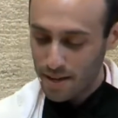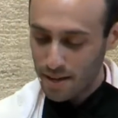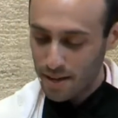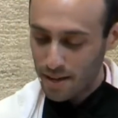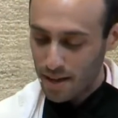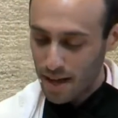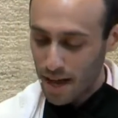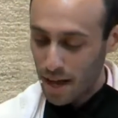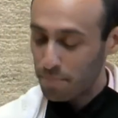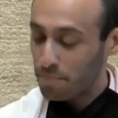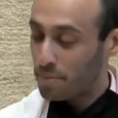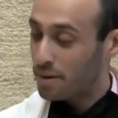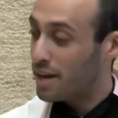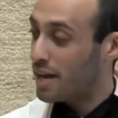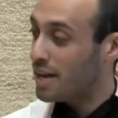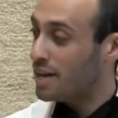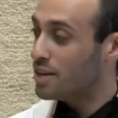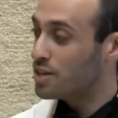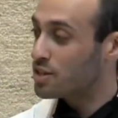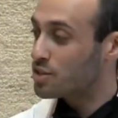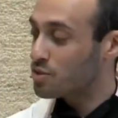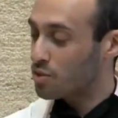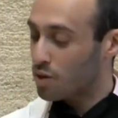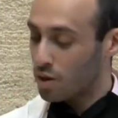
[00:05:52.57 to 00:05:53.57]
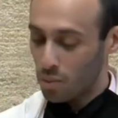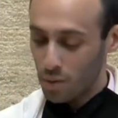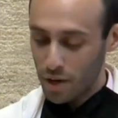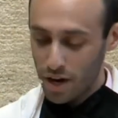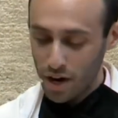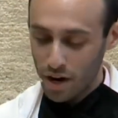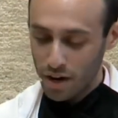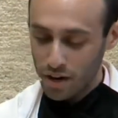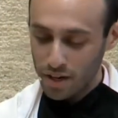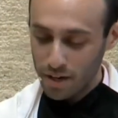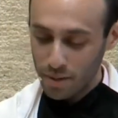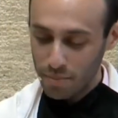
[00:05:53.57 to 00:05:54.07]
At B'nai Israel, we
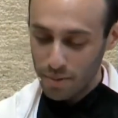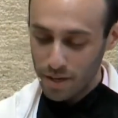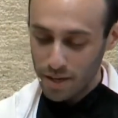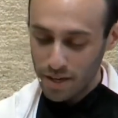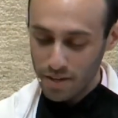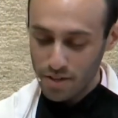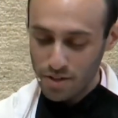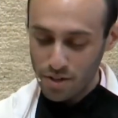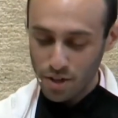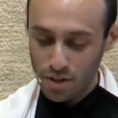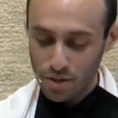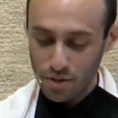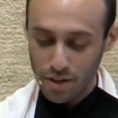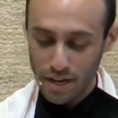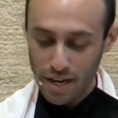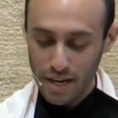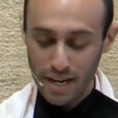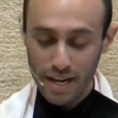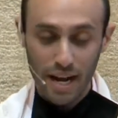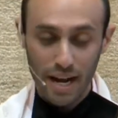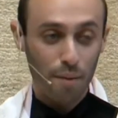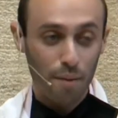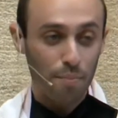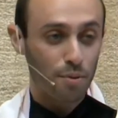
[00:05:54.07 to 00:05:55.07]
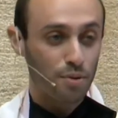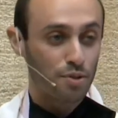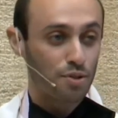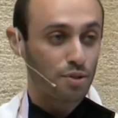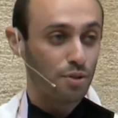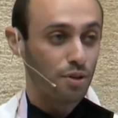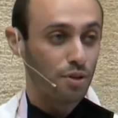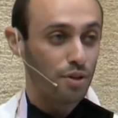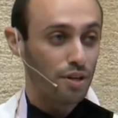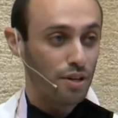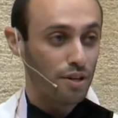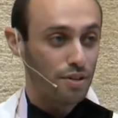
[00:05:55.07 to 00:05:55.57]
are committed to creating
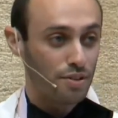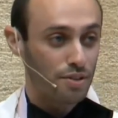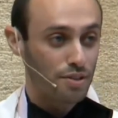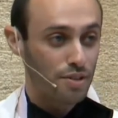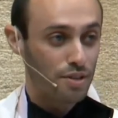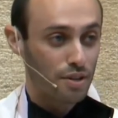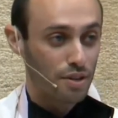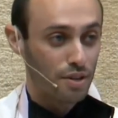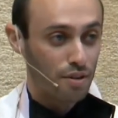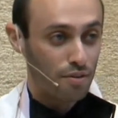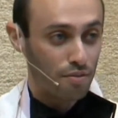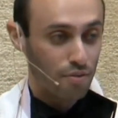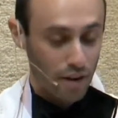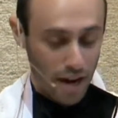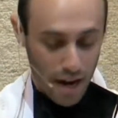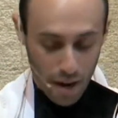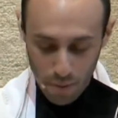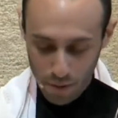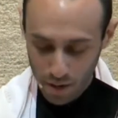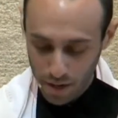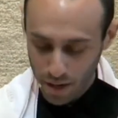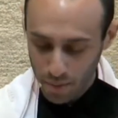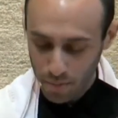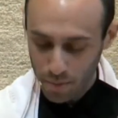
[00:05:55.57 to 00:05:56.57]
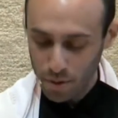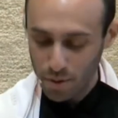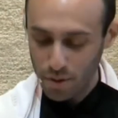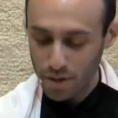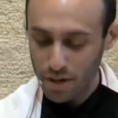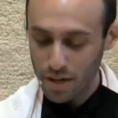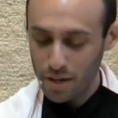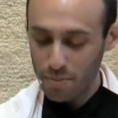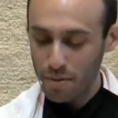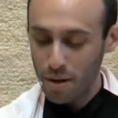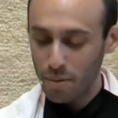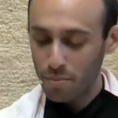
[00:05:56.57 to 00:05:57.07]
opportunities for our
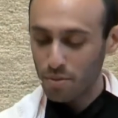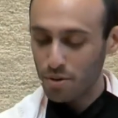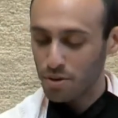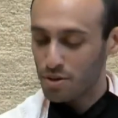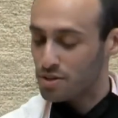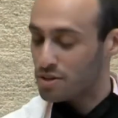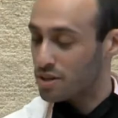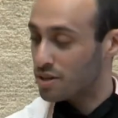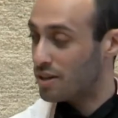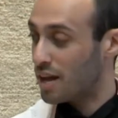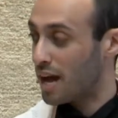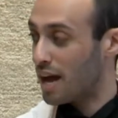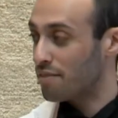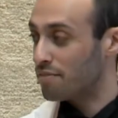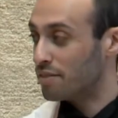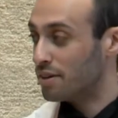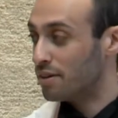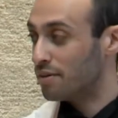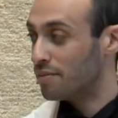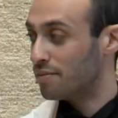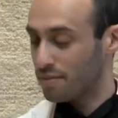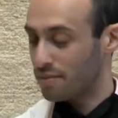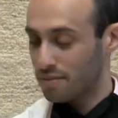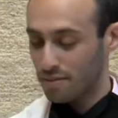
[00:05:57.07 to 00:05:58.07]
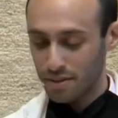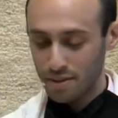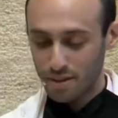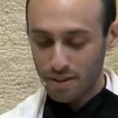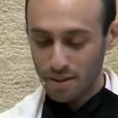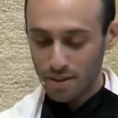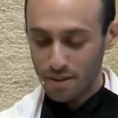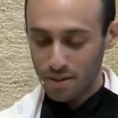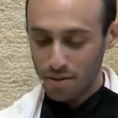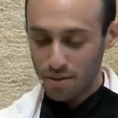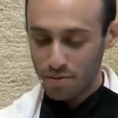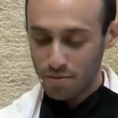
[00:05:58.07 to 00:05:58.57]
community members to daven,
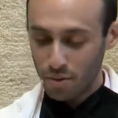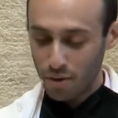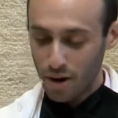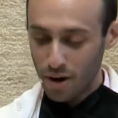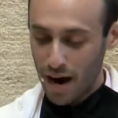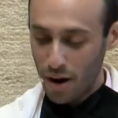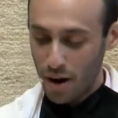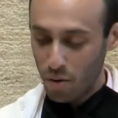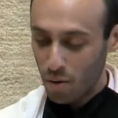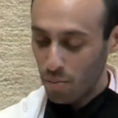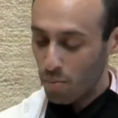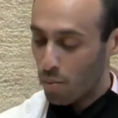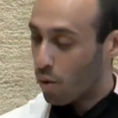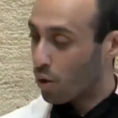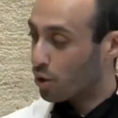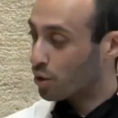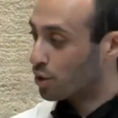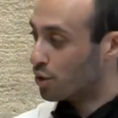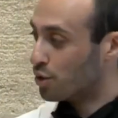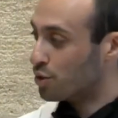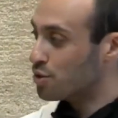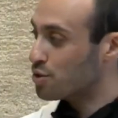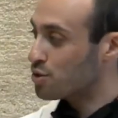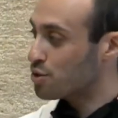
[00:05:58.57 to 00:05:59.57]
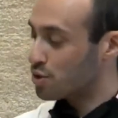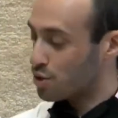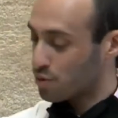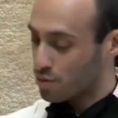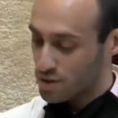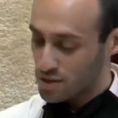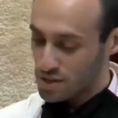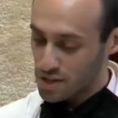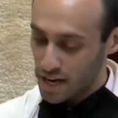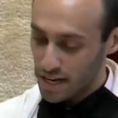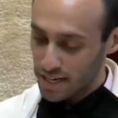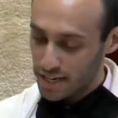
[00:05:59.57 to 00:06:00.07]
for our mourners to
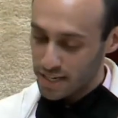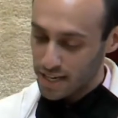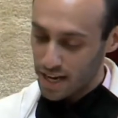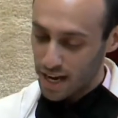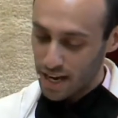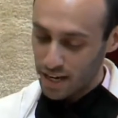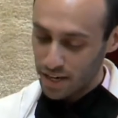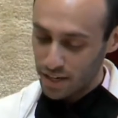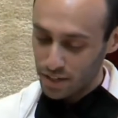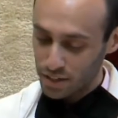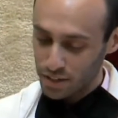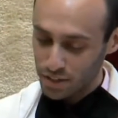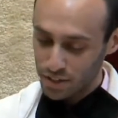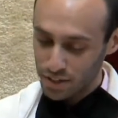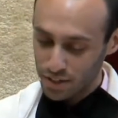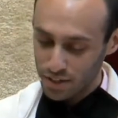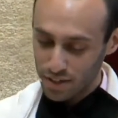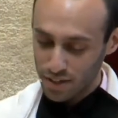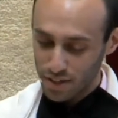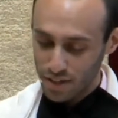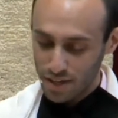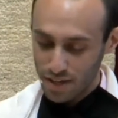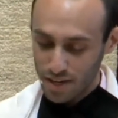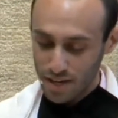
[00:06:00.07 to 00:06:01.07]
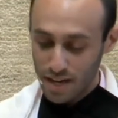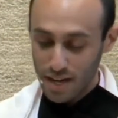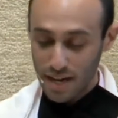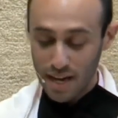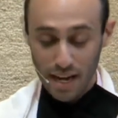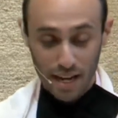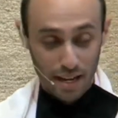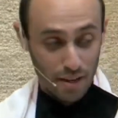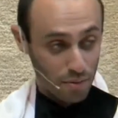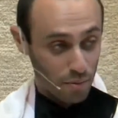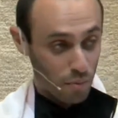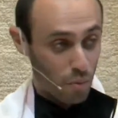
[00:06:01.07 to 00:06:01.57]
recite Kaddish,
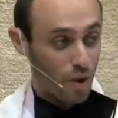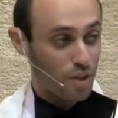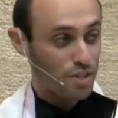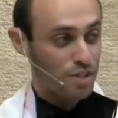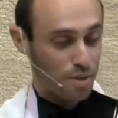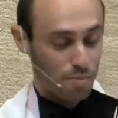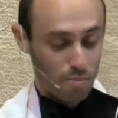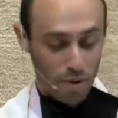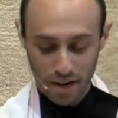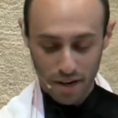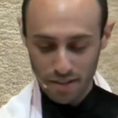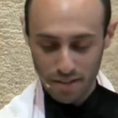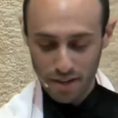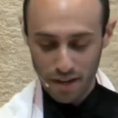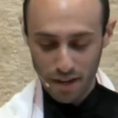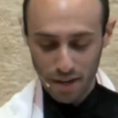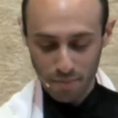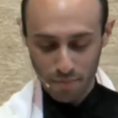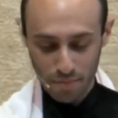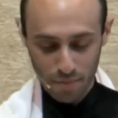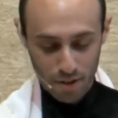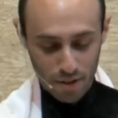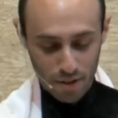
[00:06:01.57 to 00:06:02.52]
and once upon a time,